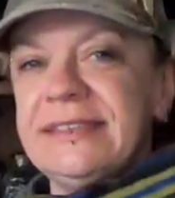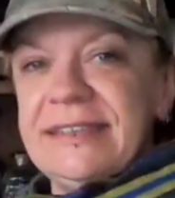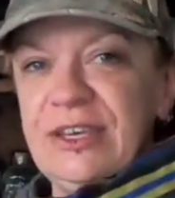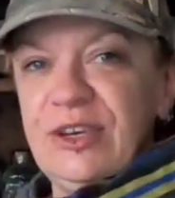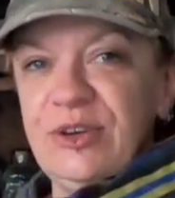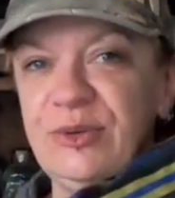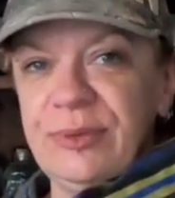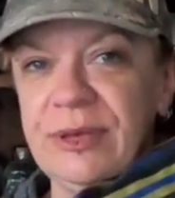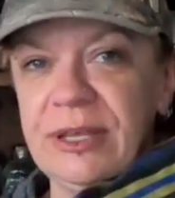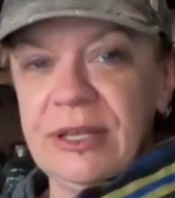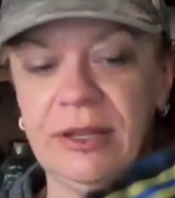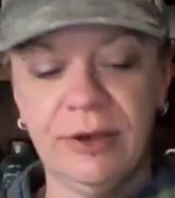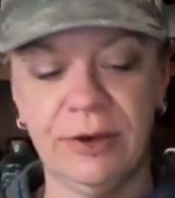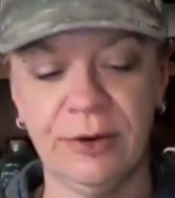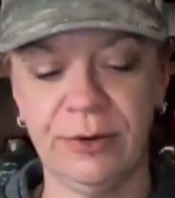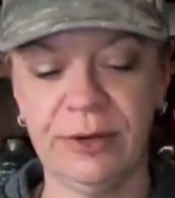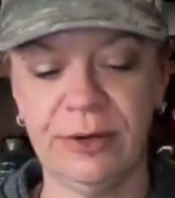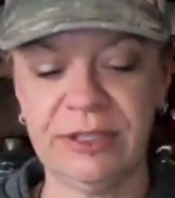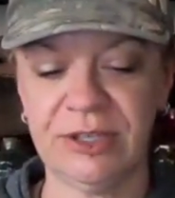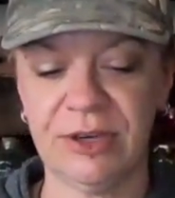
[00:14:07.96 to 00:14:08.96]
cute
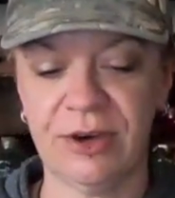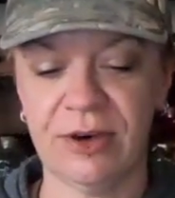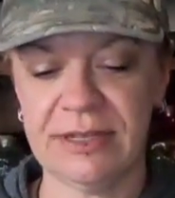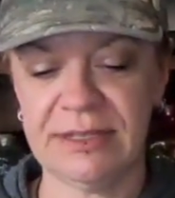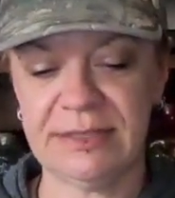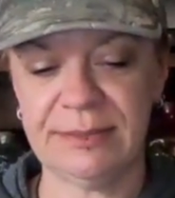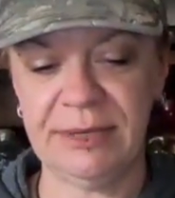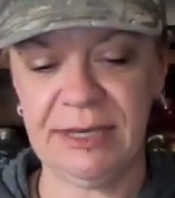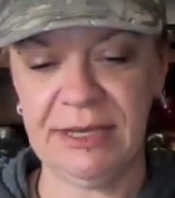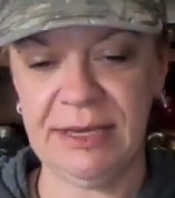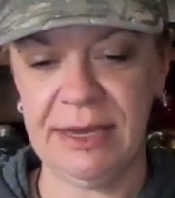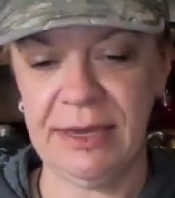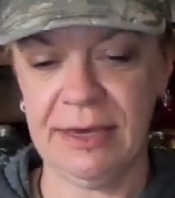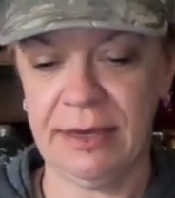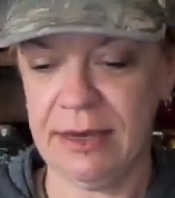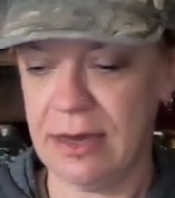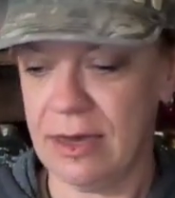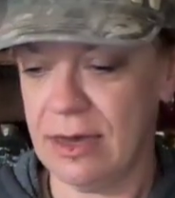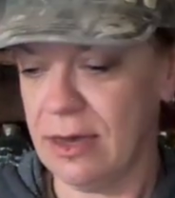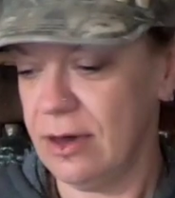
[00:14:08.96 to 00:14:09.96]
pillow, which cost me
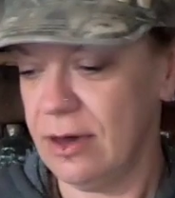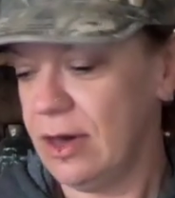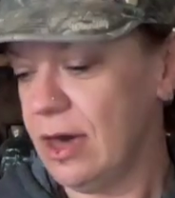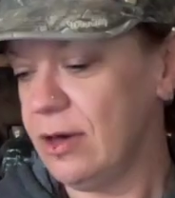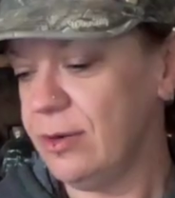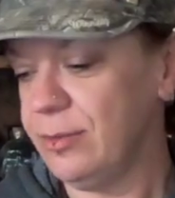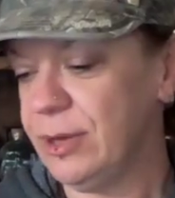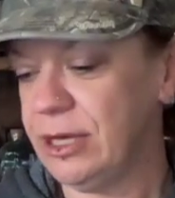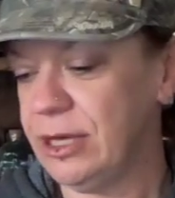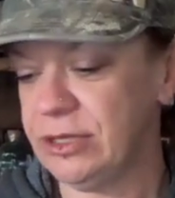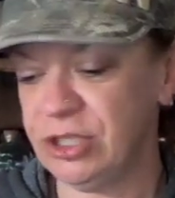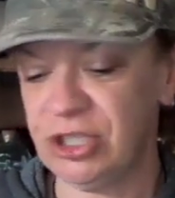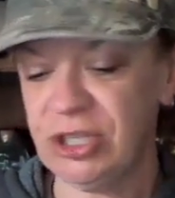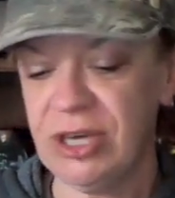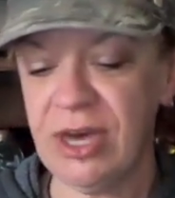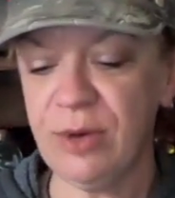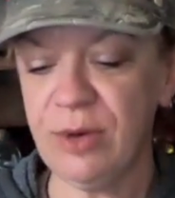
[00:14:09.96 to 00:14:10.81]
how much?